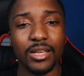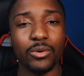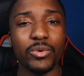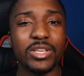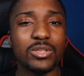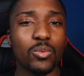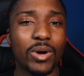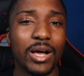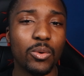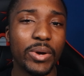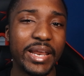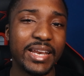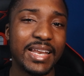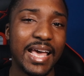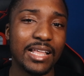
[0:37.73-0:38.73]
And the reason why I
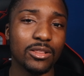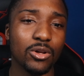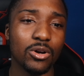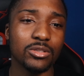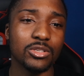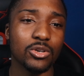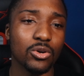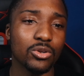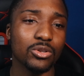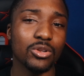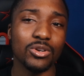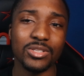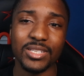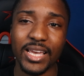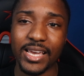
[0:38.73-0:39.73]
waited that long to go to
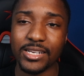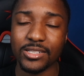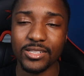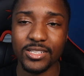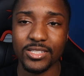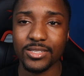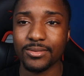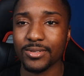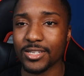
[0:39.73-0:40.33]
Los Angeles,